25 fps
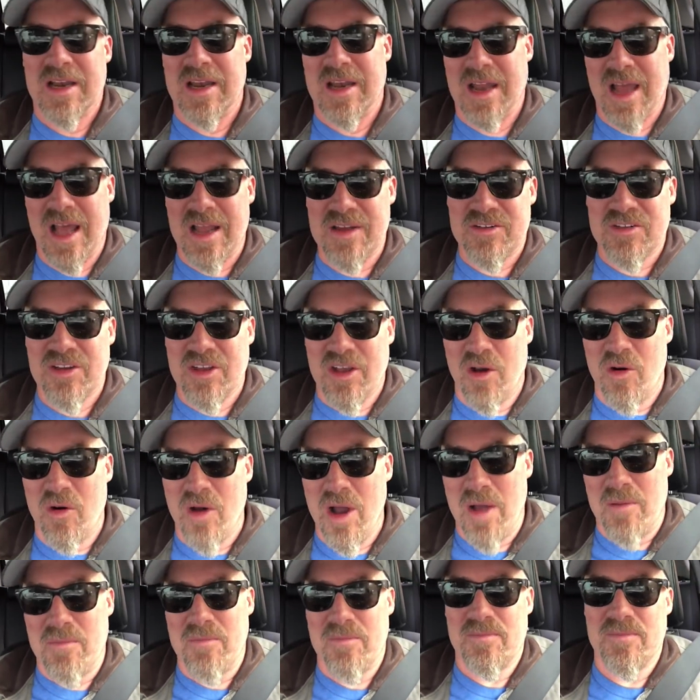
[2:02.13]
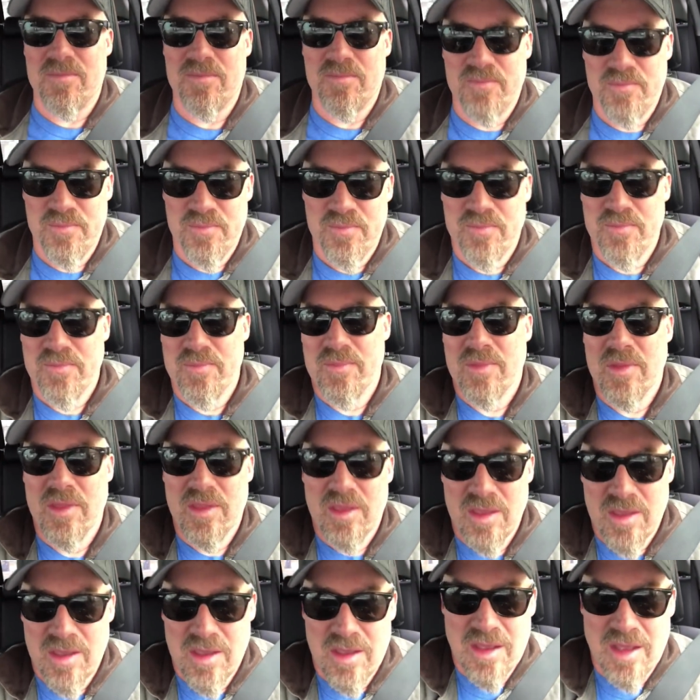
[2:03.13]
not to go up?
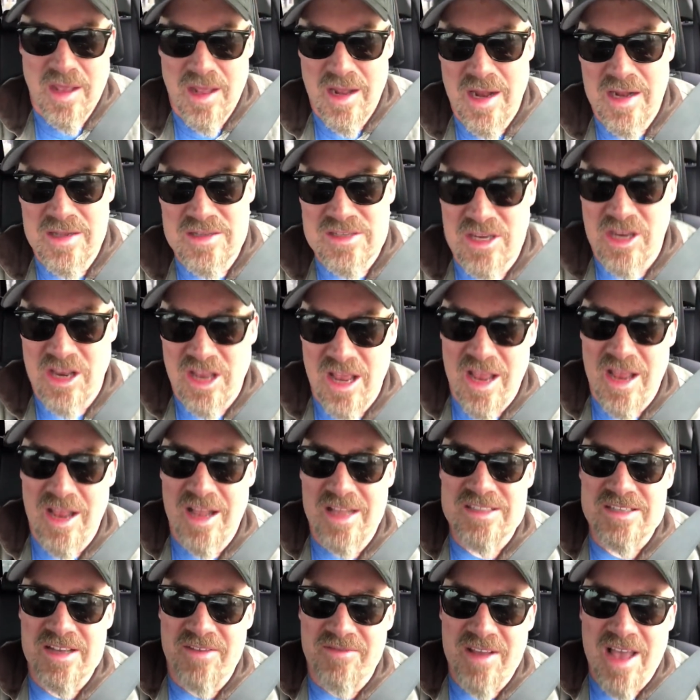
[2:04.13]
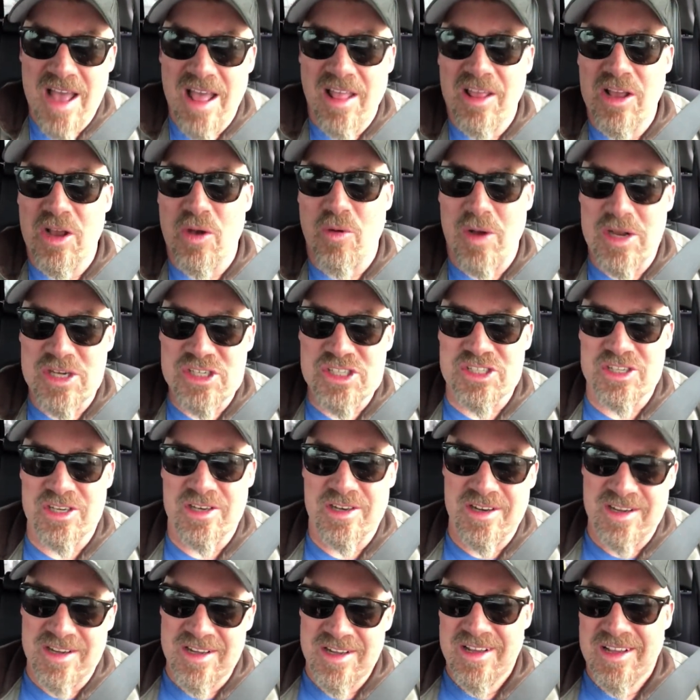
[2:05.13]
And that's a it's a valid
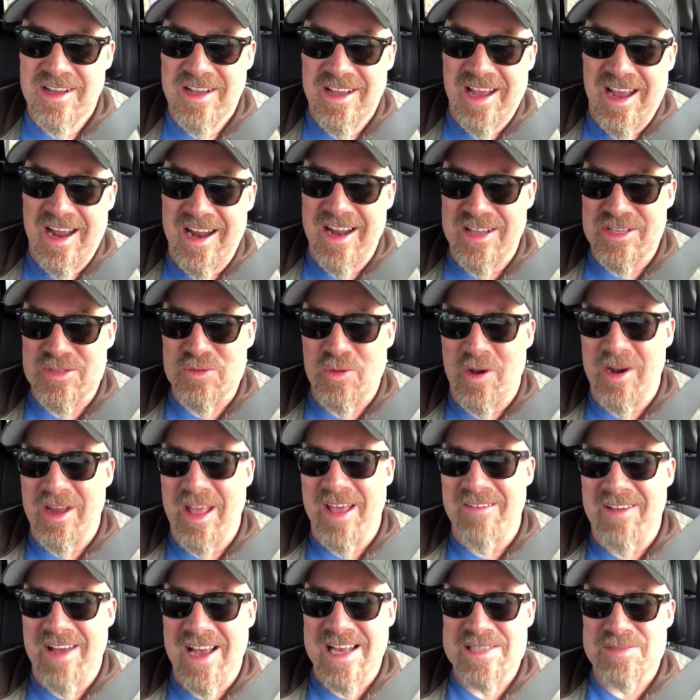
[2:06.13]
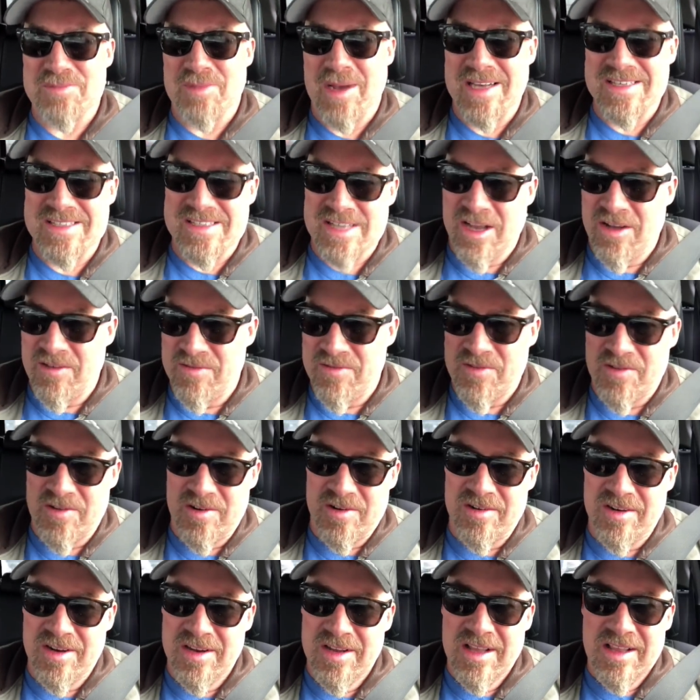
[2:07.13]
question. And it's one I've asked myself
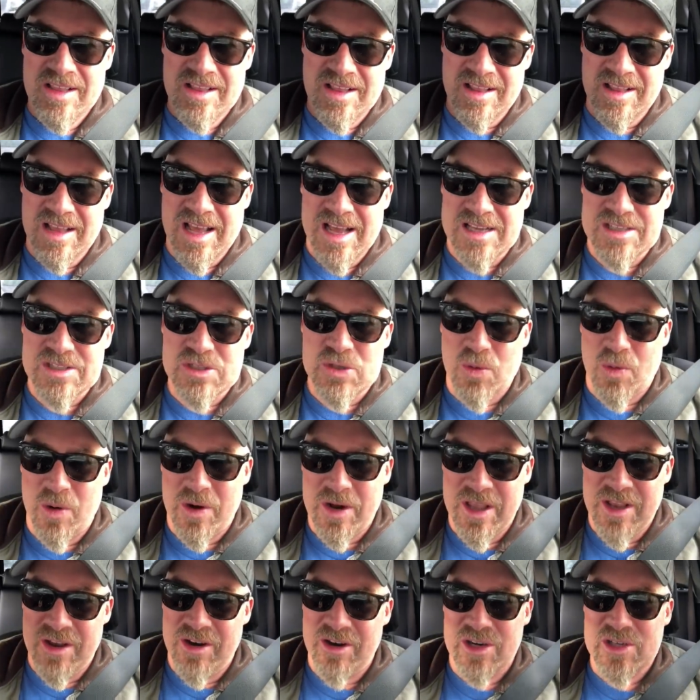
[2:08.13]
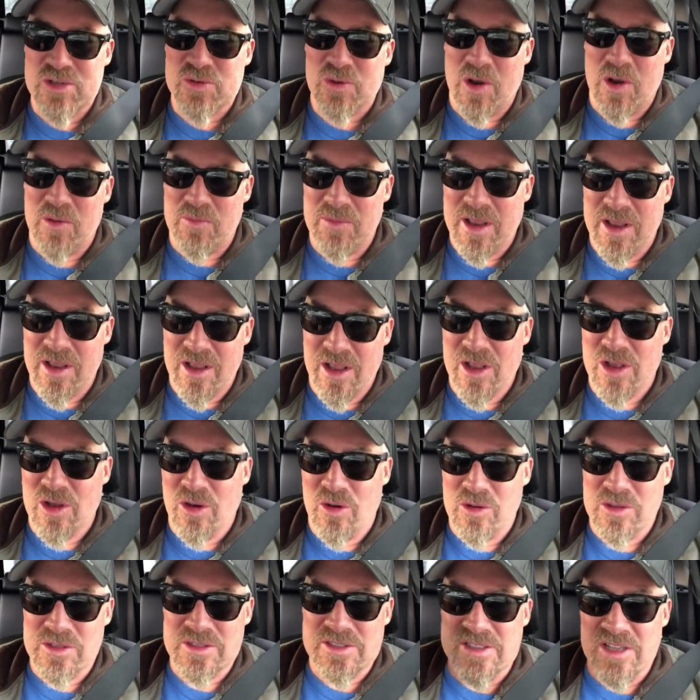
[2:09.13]
for the last 20 years while being a
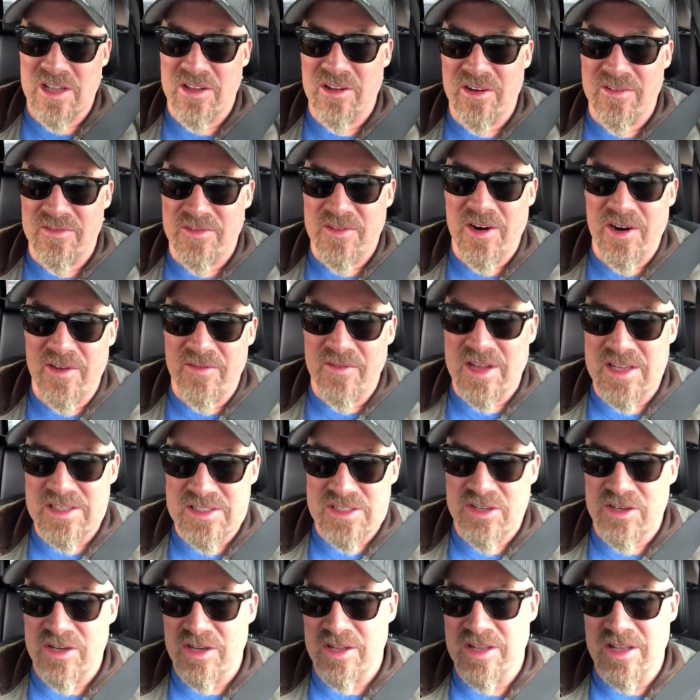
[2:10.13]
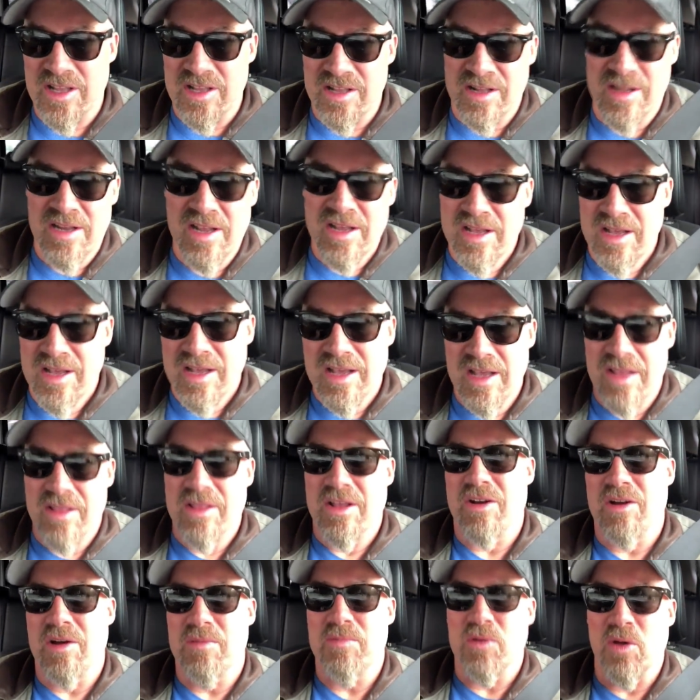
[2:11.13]
gold and silver investor and then in
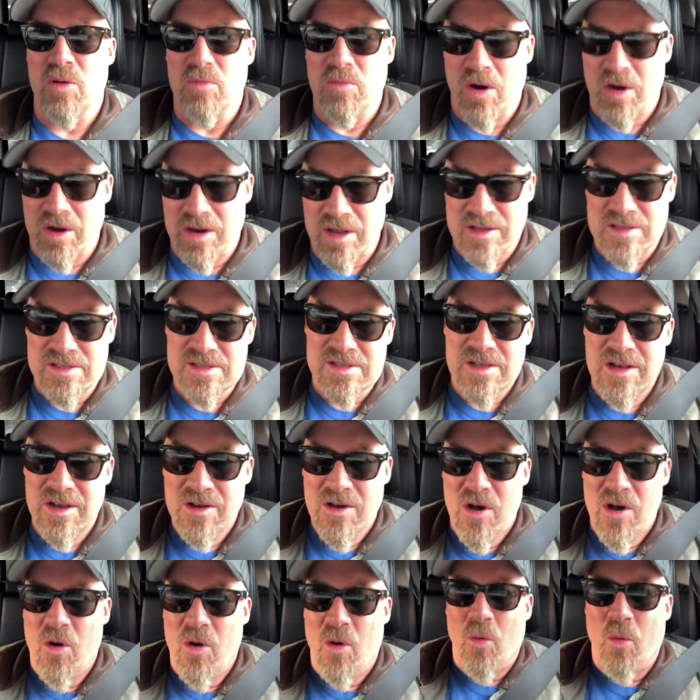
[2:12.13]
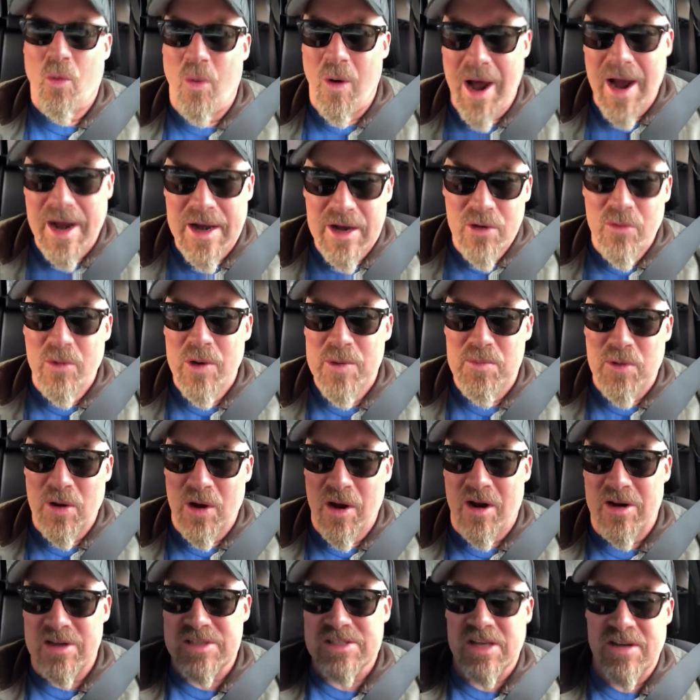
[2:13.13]
the crypto markets. Why do we put
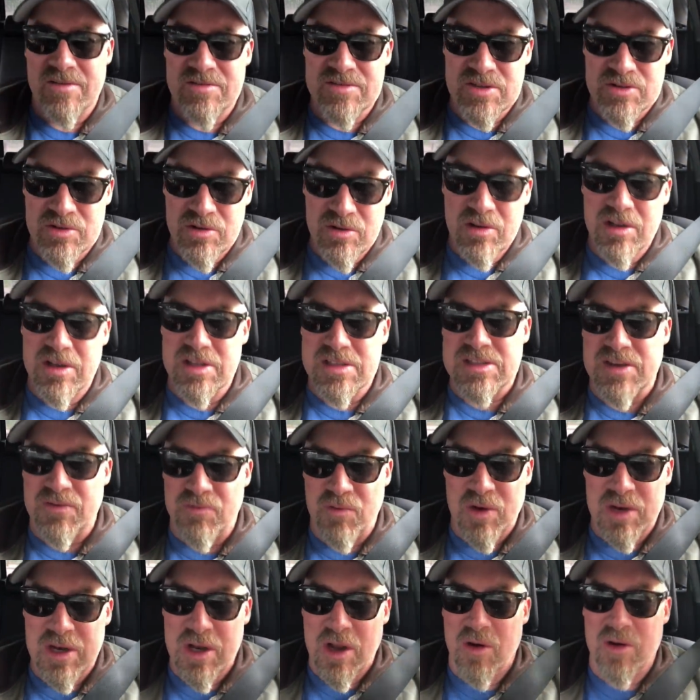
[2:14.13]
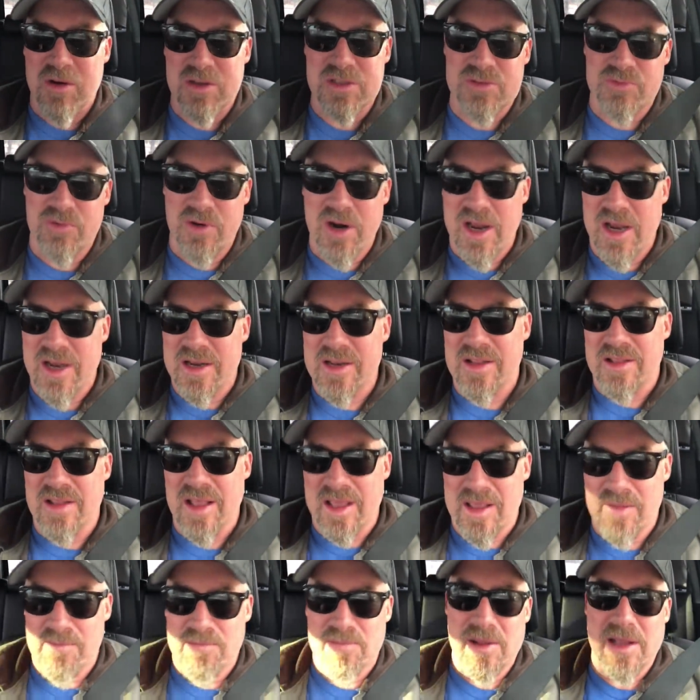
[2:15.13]
ourselves through this if we know it's rigged and
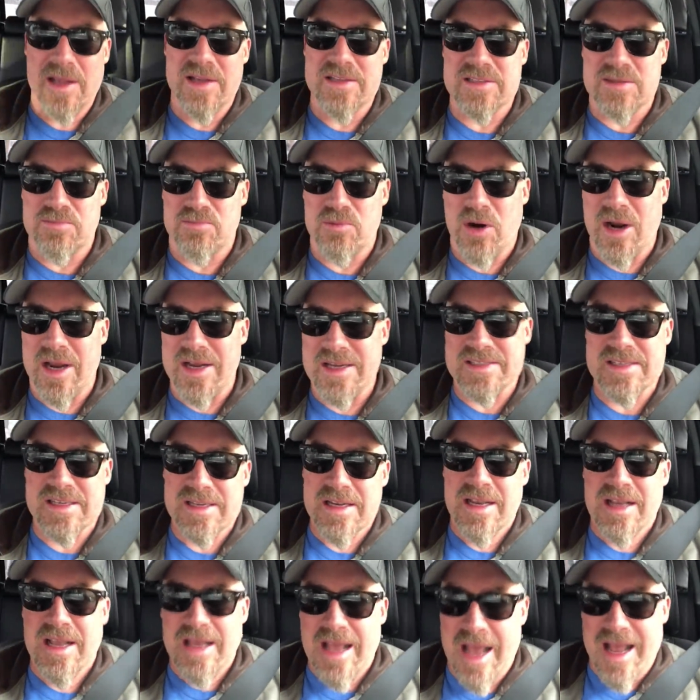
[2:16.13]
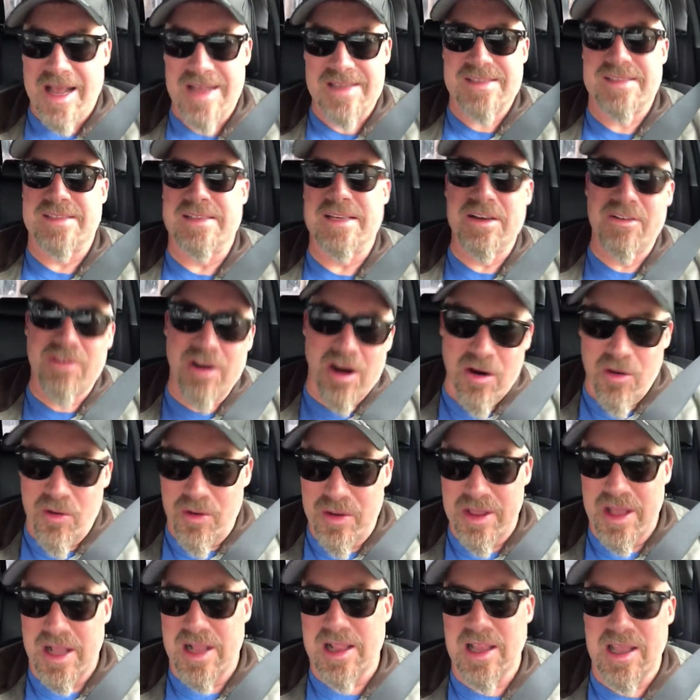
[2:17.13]
they can place the price at zero
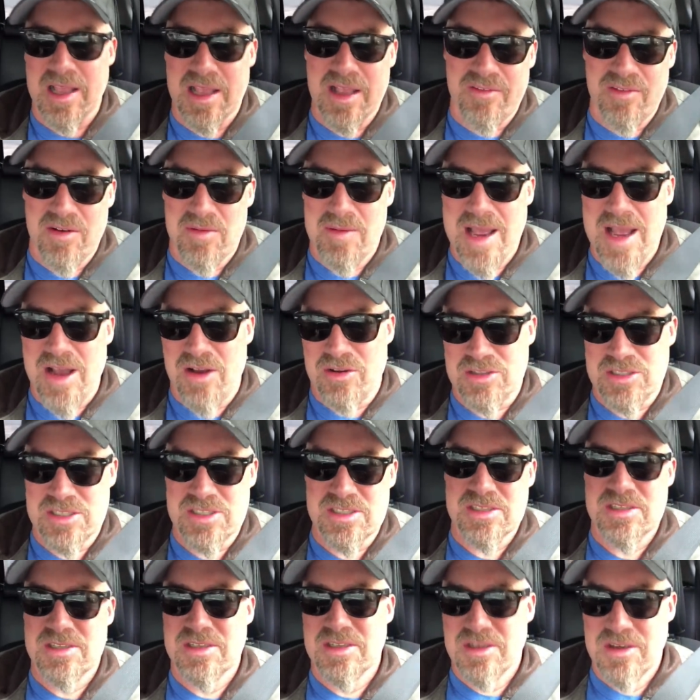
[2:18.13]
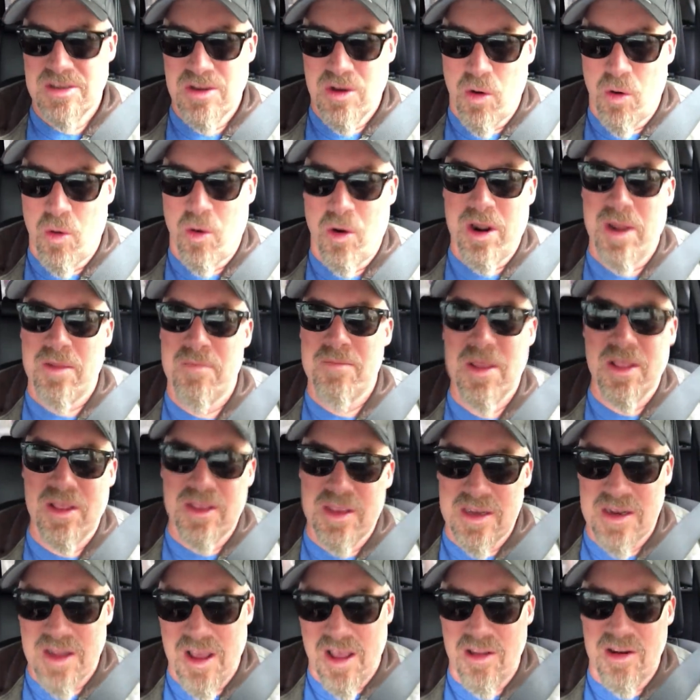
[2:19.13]
with a click of a mouse or at a
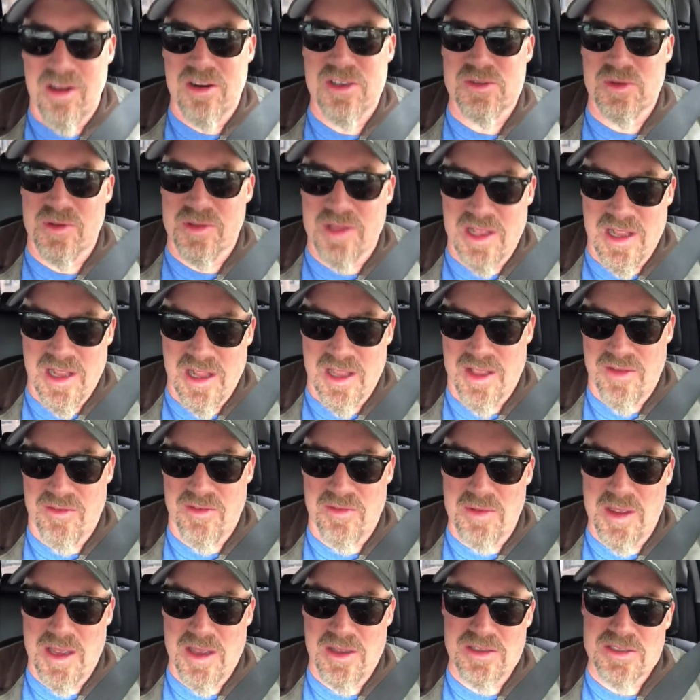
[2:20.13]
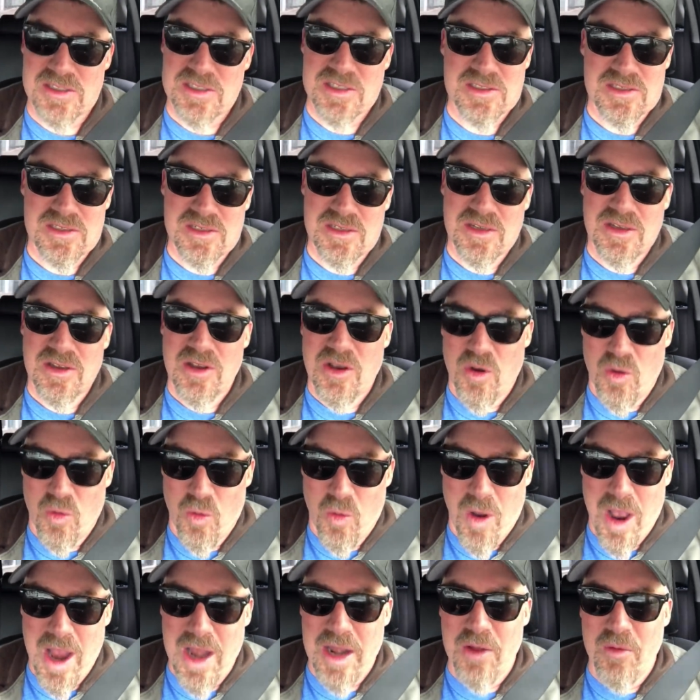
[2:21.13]
million dollars with a click of a mouse?
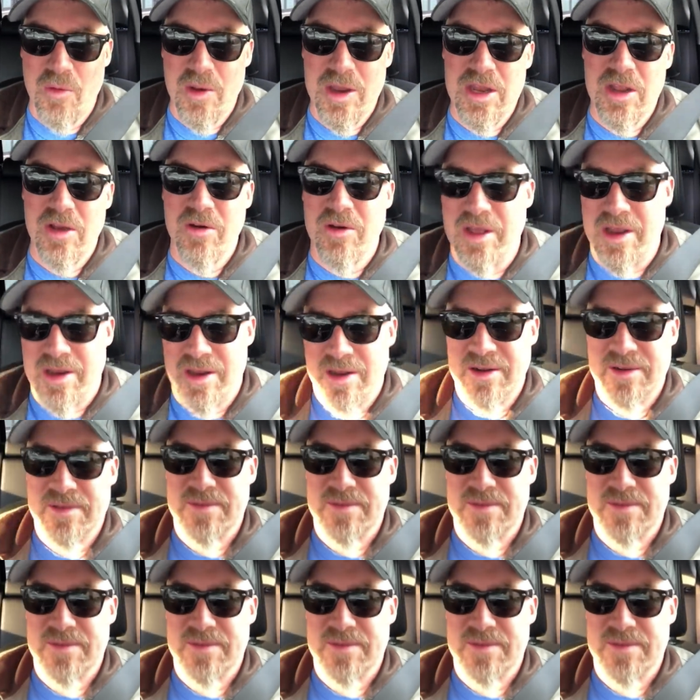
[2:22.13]
Why do we do it?